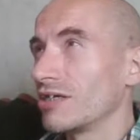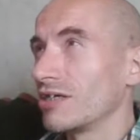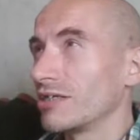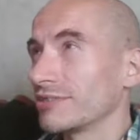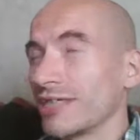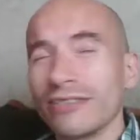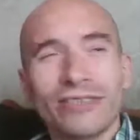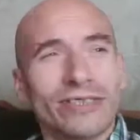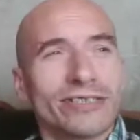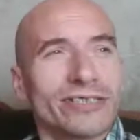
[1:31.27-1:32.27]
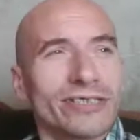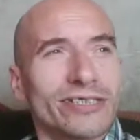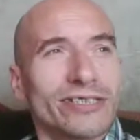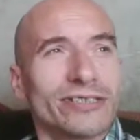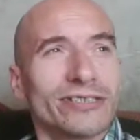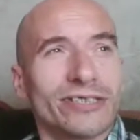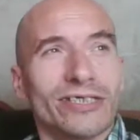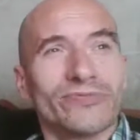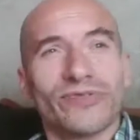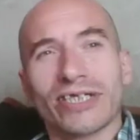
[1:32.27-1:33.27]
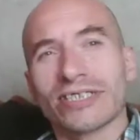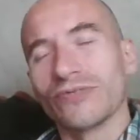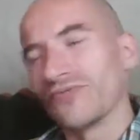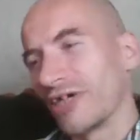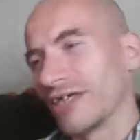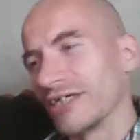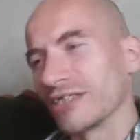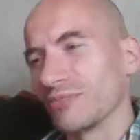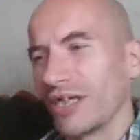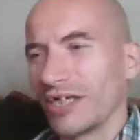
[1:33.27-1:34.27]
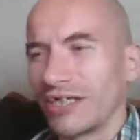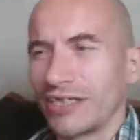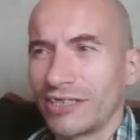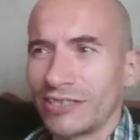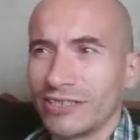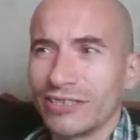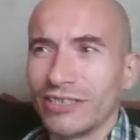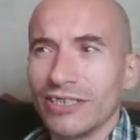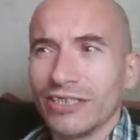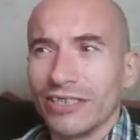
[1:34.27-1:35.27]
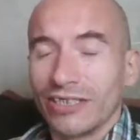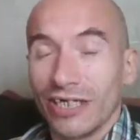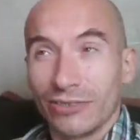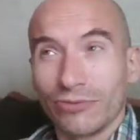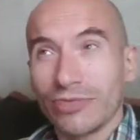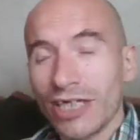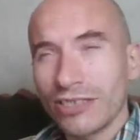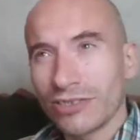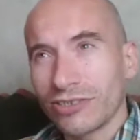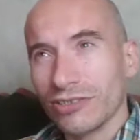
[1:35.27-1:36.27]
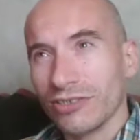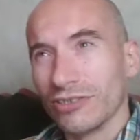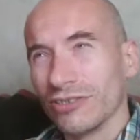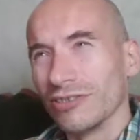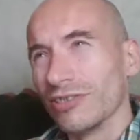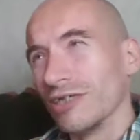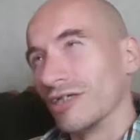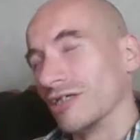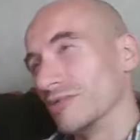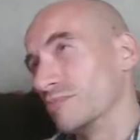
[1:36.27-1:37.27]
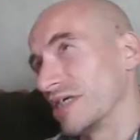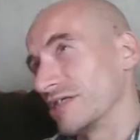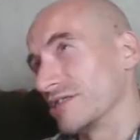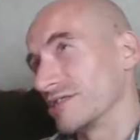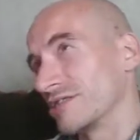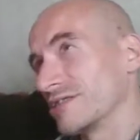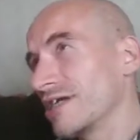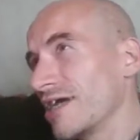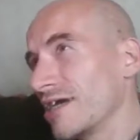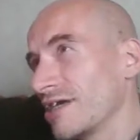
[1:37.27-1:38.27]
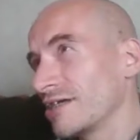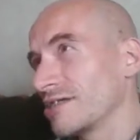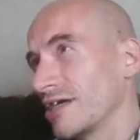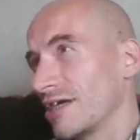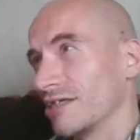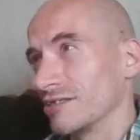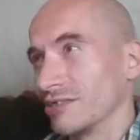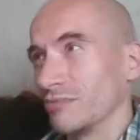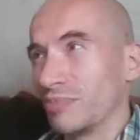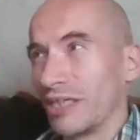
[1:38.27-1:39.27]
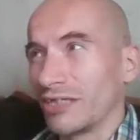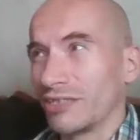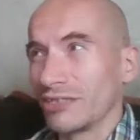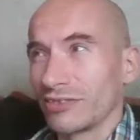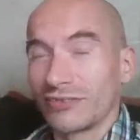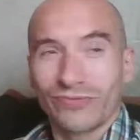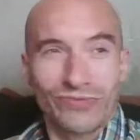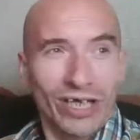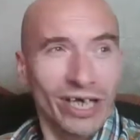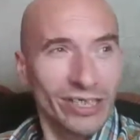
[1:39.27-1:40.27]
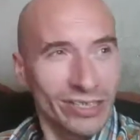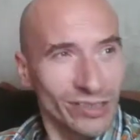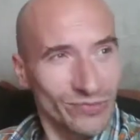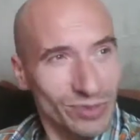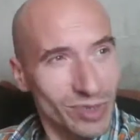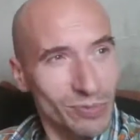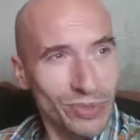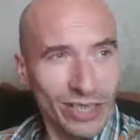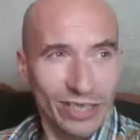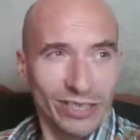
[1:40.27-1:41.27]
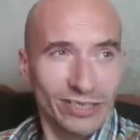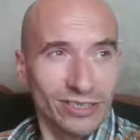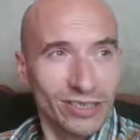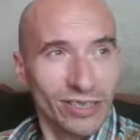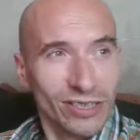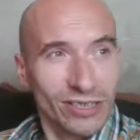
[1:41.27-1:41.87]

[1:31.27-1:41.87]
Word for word: uh, tendencies, in falsifying my education, in being gay, and in being alien from space.